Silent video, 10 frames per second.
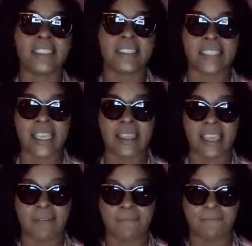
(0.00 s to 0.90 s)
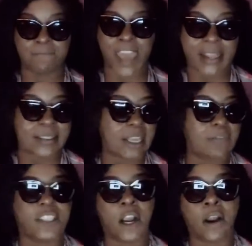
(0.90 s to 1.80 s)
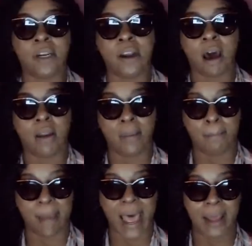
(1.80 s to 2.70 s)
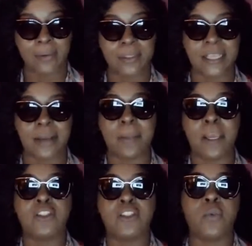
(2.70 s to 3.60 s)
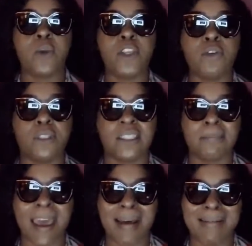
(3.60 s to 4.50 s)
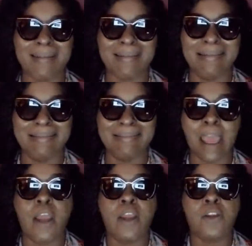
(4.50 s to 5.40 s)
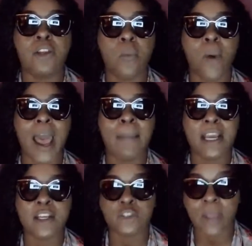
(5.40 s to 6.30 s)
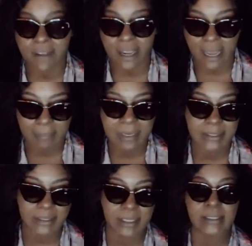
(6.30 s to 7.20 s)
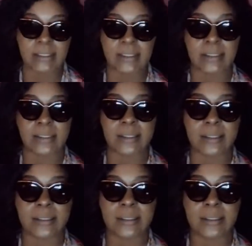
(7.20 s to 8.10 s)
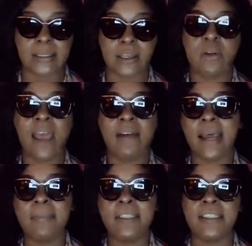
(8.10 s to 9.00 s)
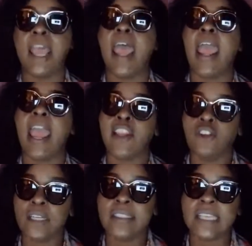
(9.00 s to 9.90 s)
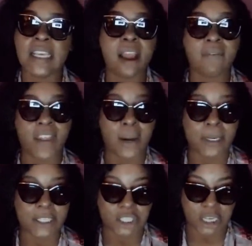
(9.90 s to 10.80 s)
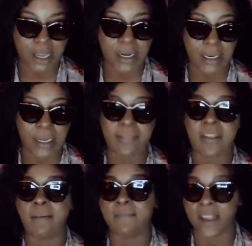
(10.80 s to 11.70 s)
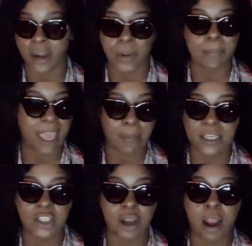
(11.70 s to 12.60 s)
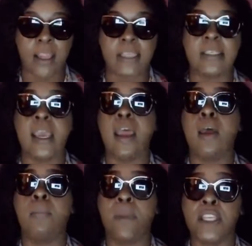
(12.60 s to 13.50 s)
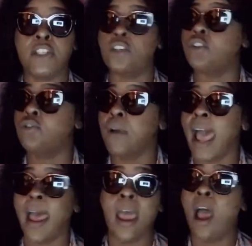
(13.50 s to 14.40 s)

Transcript: to see the effect of turning all them bottles up. So when you smell, you know why? Because you have gum disease. You have gum disease. And your teeth are very chiclet. They're very baby sharkish. Bitch, you have,